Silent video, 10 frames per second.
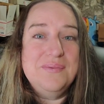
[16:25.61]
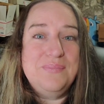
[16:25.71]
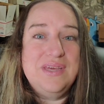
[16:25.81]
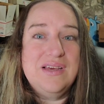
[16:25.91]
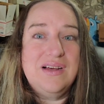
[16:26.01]

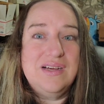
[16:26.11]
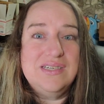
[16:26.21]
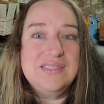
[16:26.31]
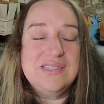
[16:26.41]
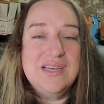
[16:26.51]

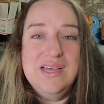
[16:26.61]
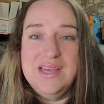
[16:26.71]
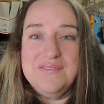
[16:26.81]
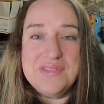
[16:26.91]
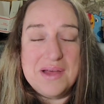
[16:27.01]
because
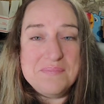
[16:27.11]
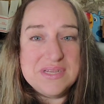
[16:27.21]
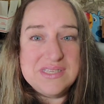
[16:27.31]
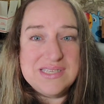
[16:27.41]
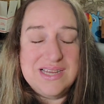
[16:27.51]
if that
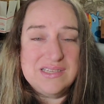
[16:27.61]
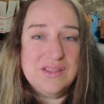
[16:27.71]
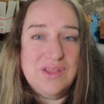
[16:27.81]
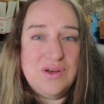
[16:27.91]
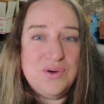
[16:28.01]
bid stays
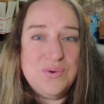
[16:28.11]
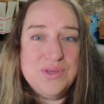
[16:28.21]
low,